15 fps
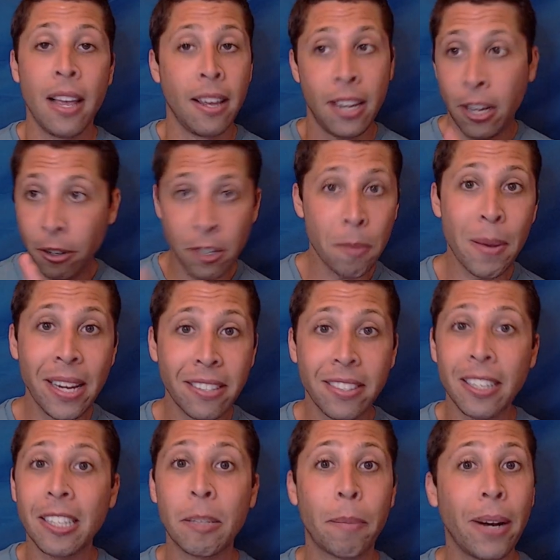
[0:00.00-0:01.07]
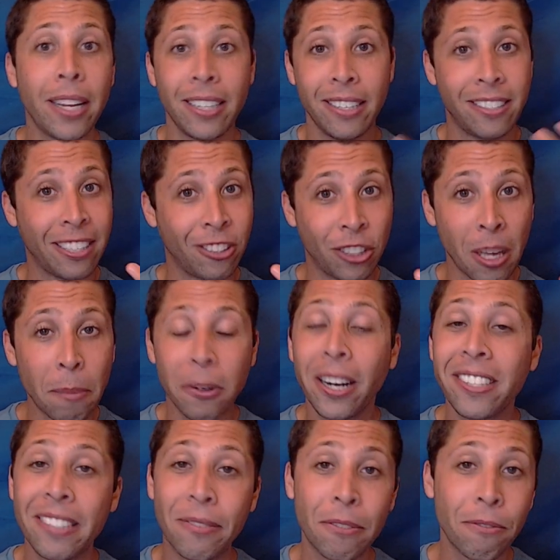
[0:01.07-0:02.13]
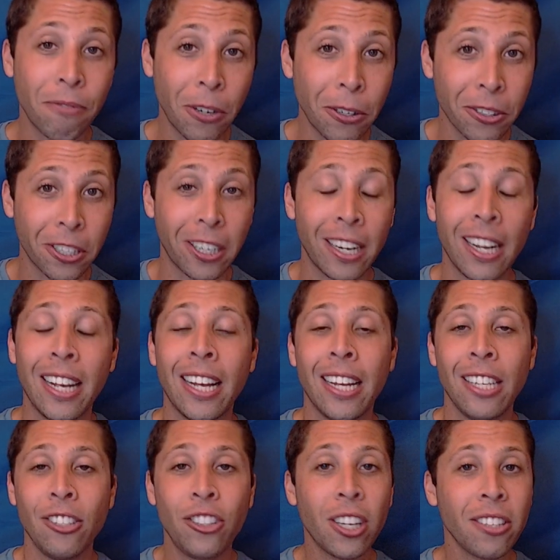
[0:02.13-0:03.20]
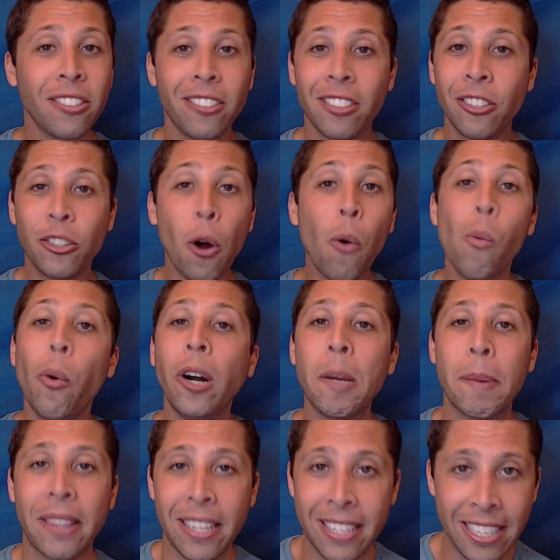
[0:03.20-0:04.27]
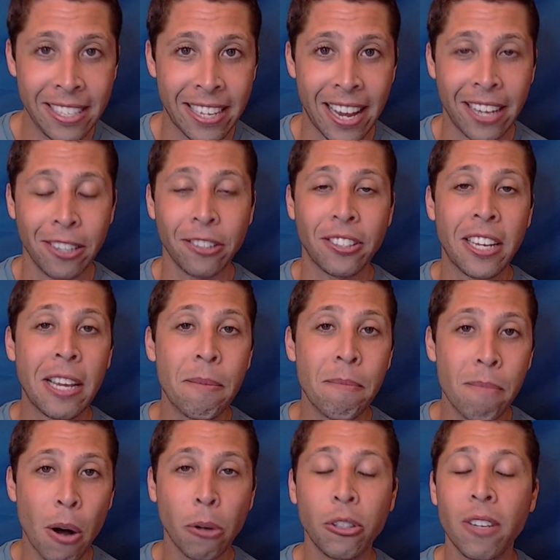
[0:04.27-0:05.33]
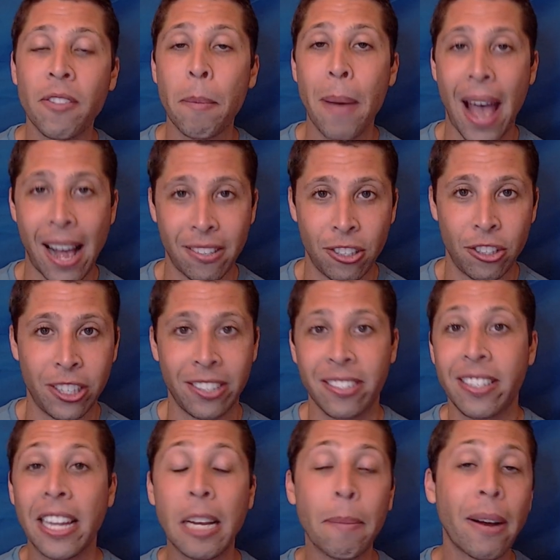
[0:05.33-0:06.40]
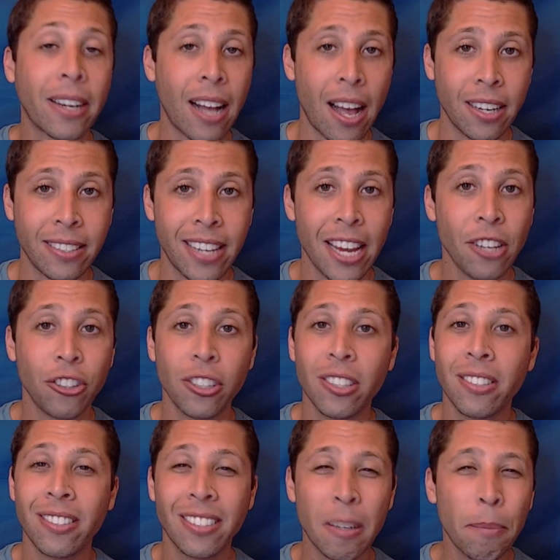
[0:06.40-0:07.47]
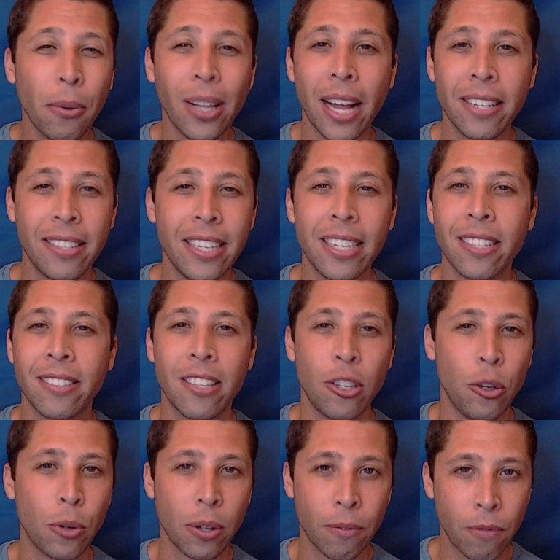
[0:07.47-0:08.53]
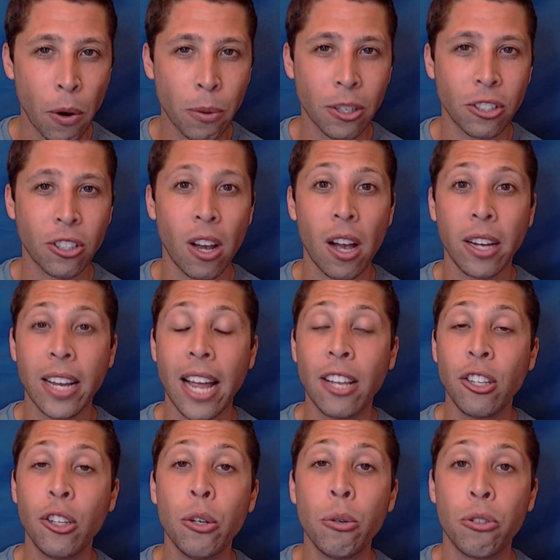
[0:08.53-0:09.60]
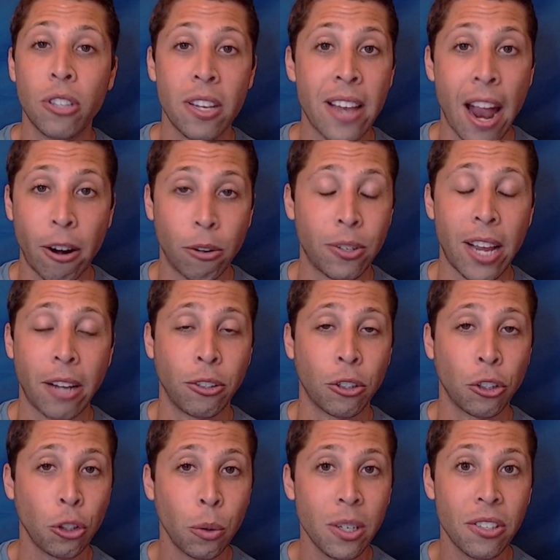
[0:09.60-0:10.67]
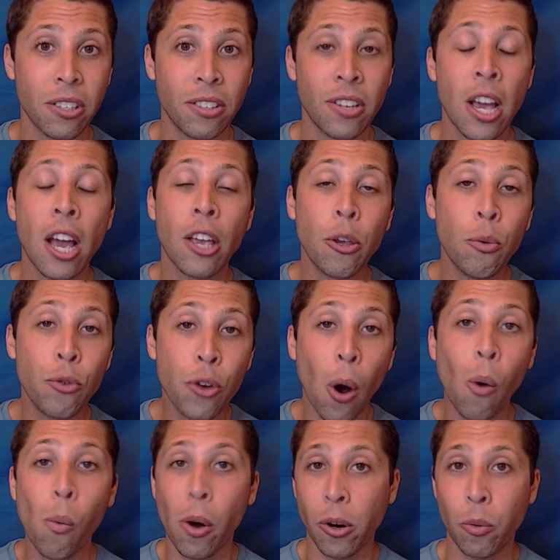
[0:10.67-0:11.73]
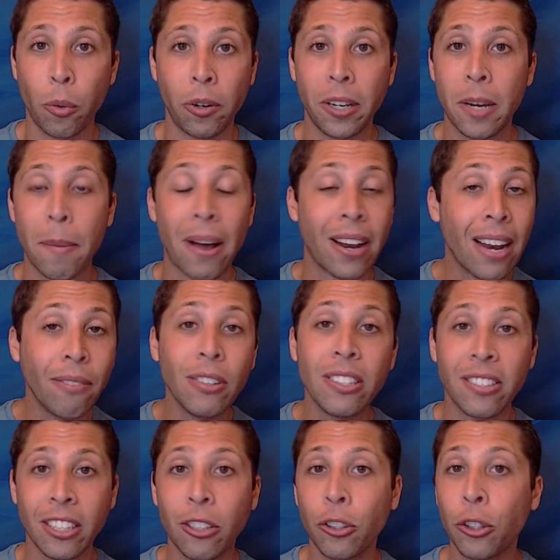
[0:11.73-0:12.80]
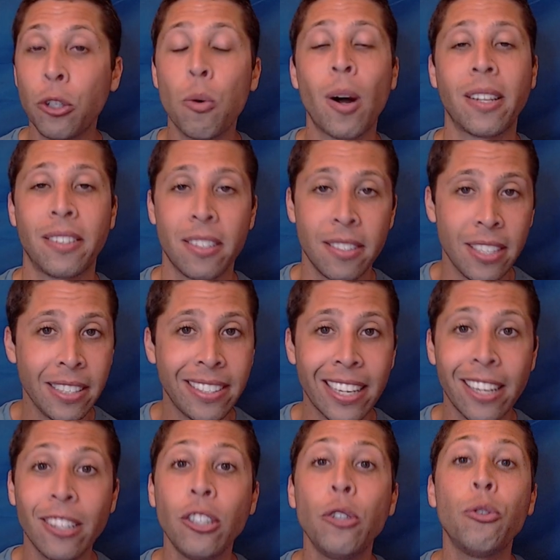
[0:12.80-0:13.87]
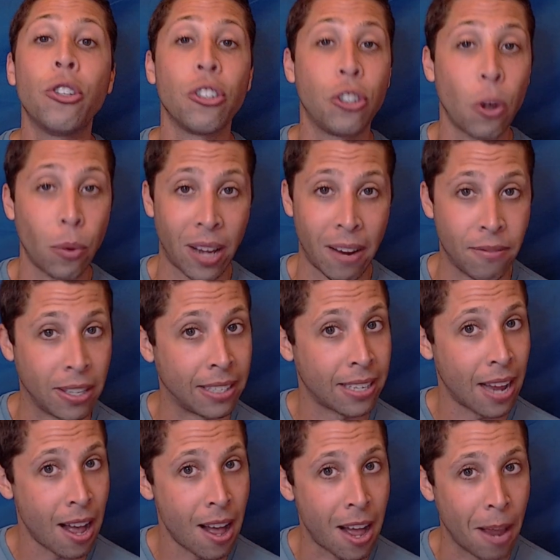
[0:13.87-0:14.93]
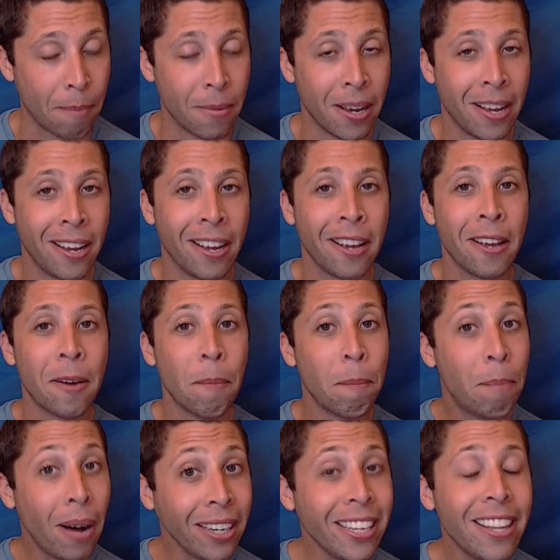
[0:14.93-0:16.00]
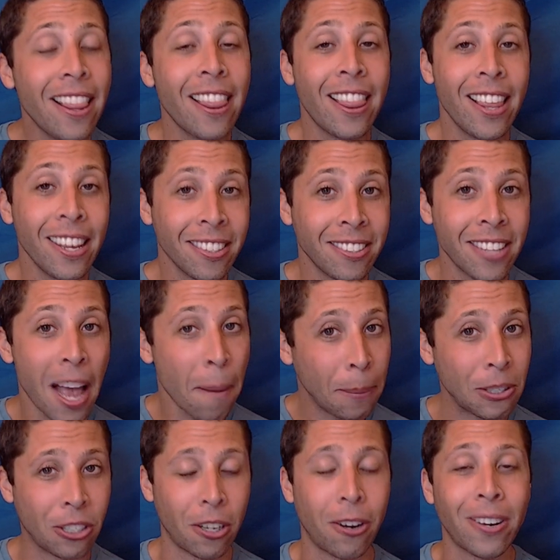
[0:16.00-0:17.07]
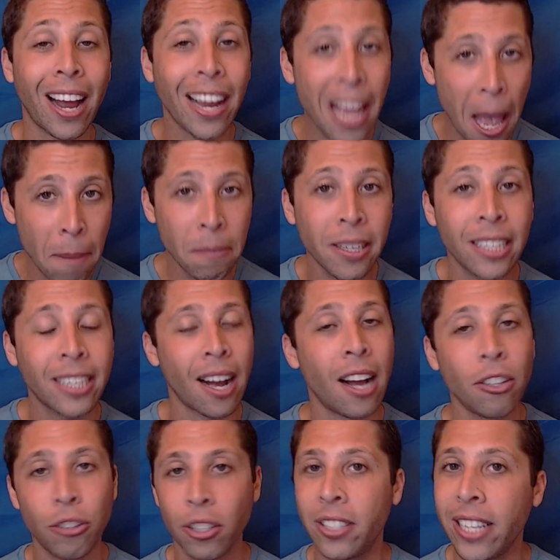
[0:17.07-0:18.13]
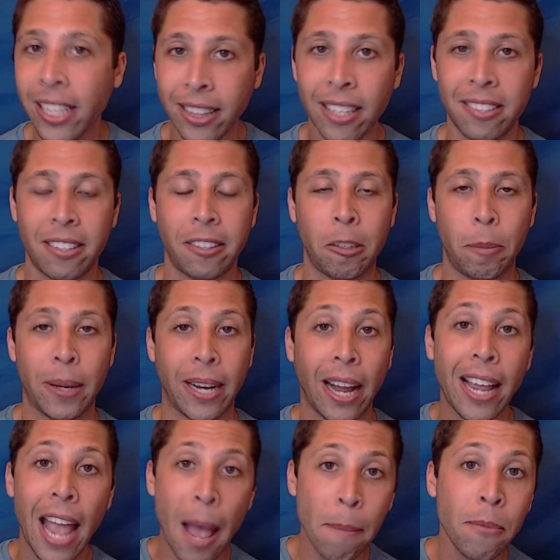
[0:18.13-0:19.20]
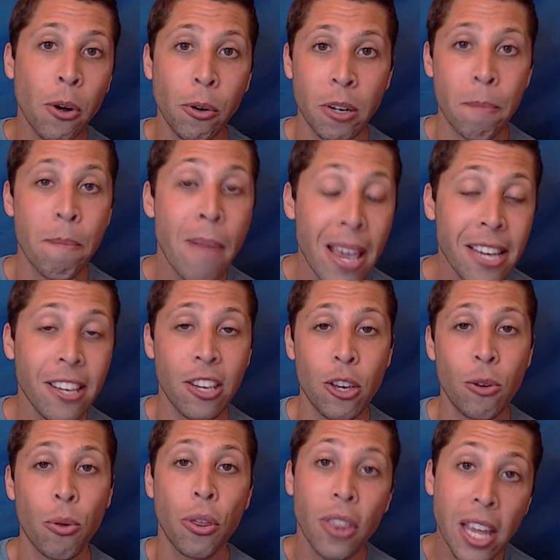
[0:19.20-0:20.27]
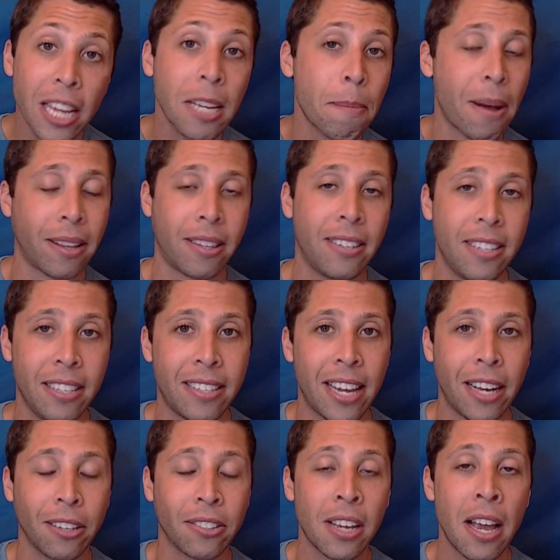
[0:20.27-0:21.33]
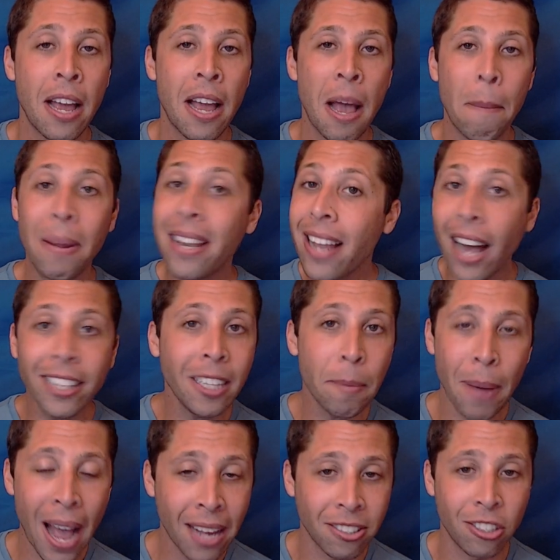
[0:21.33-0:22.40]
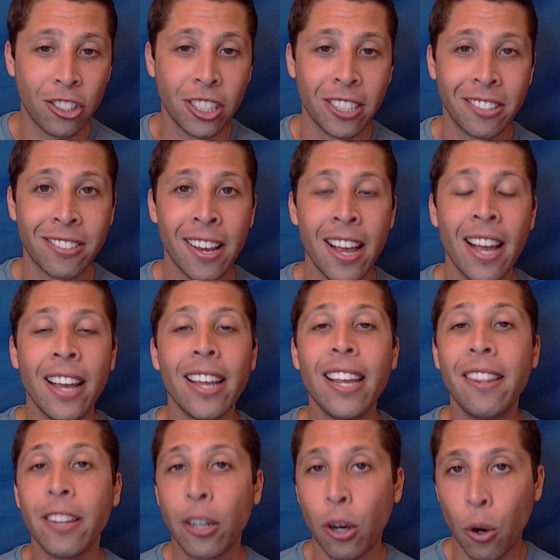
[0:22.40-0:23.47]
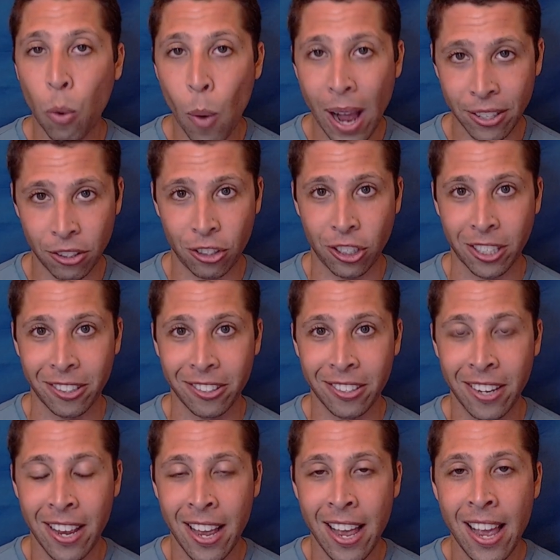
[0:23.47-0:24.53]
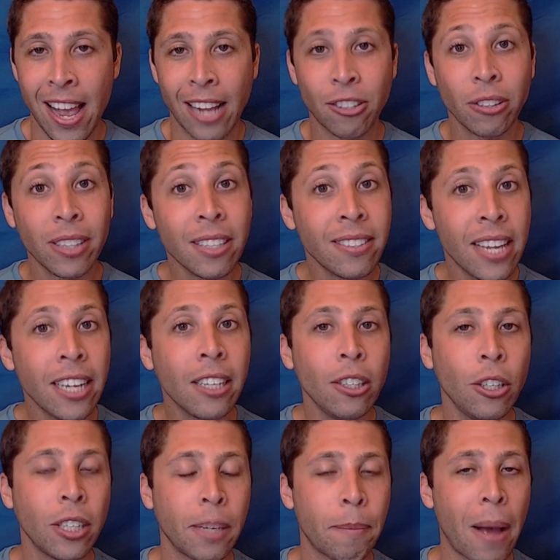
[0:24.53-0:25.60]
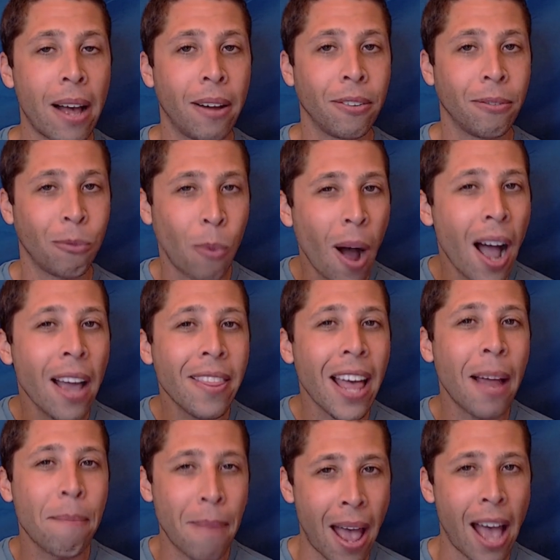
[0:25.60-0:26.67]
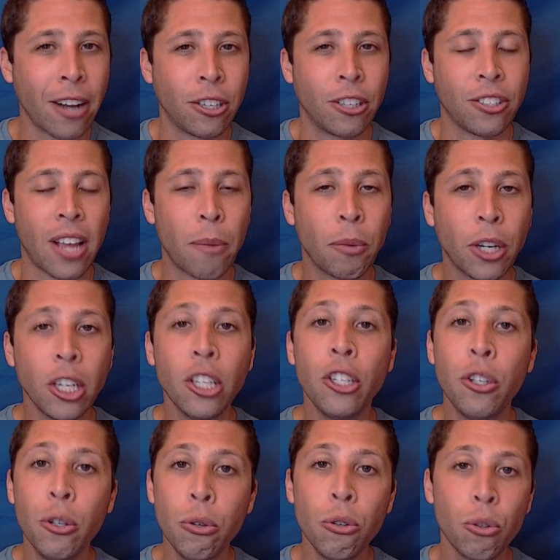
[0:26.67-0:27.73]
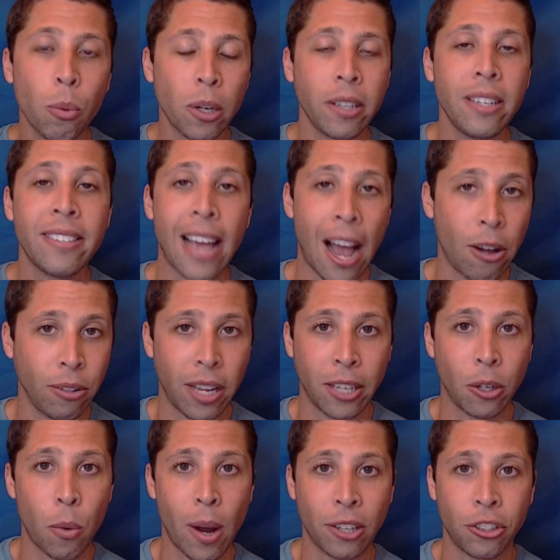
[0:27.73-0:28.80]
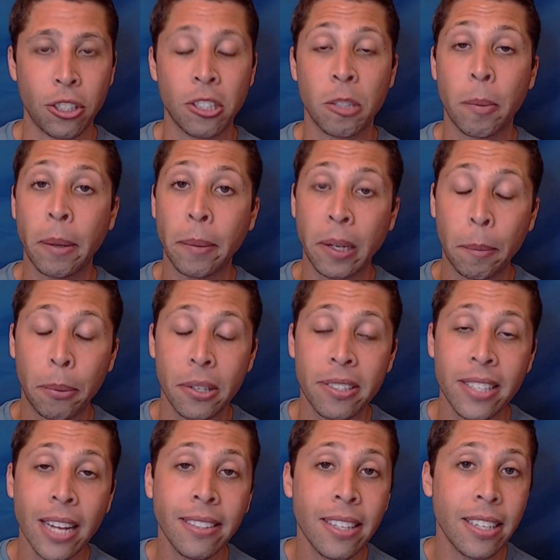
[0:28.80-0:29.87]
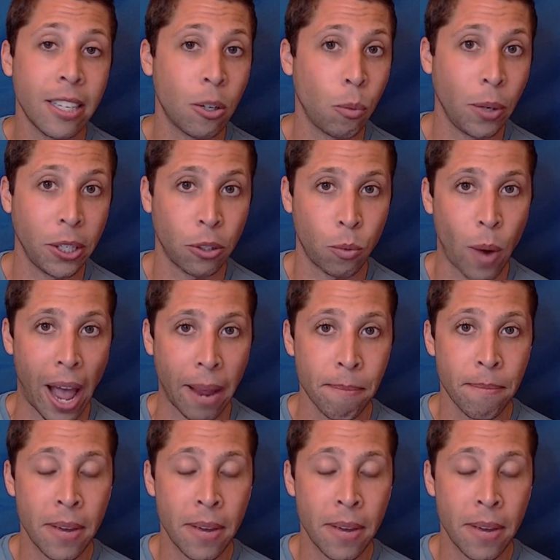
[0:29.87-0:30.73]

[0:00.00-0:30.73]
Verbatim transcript: Here are the basics, but to summarize even further, just don't worry about the details in most of the passages. Think about connotations, simple ideas that you can focus on and use to narrow down your choices. You don't want to worry about every single nuance and detail, you just don't have the time. But in this episode, I am going to contradict this a little bit. I am going to make you think about the details, but not in the passages, in the questions. And so let's take a look about why that matters. And we're going to use one of these outline questions, but I'm going to present it in a weird way.